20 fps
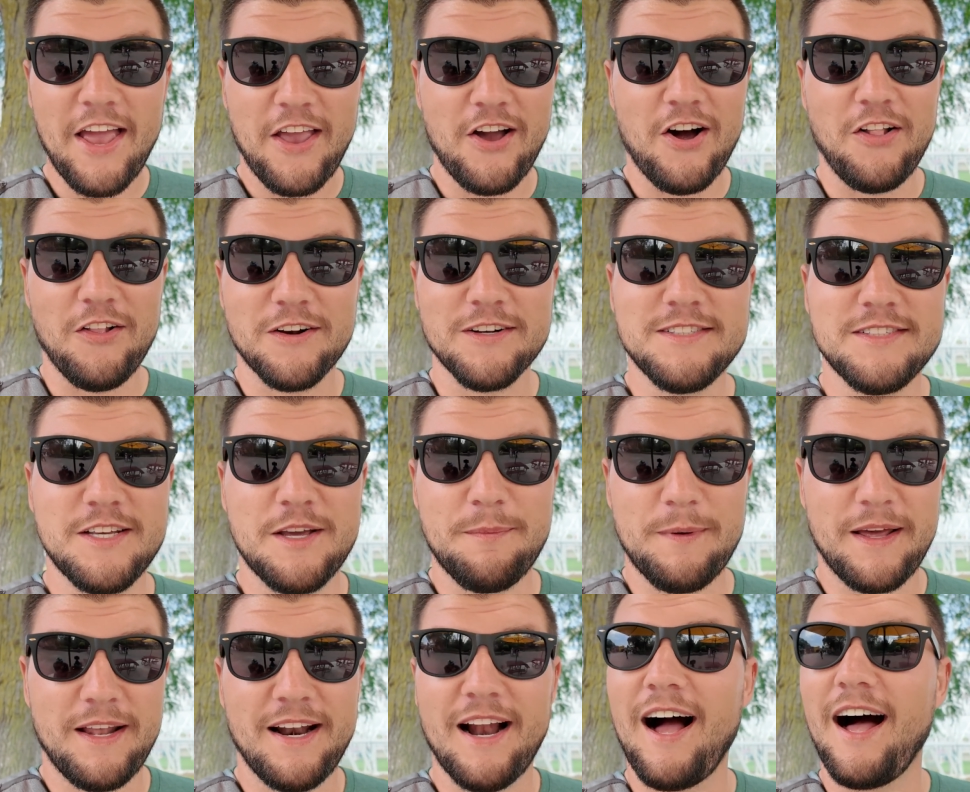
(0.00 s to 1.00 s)
Y'all are
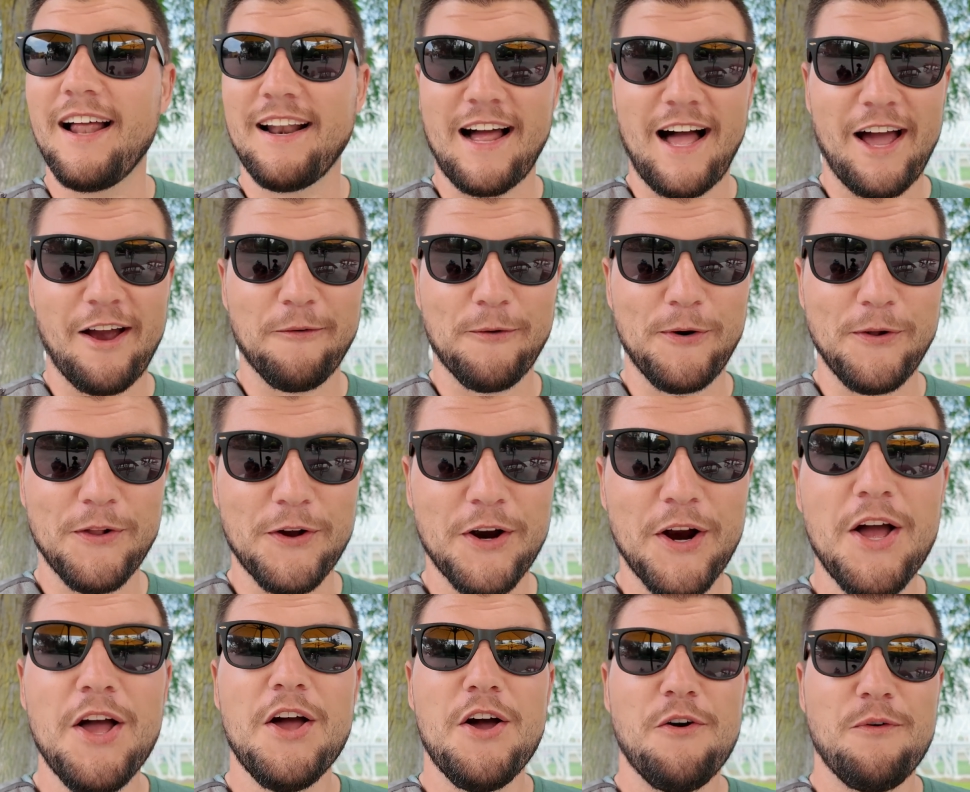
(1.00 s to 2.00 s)
sleeping on High Roller.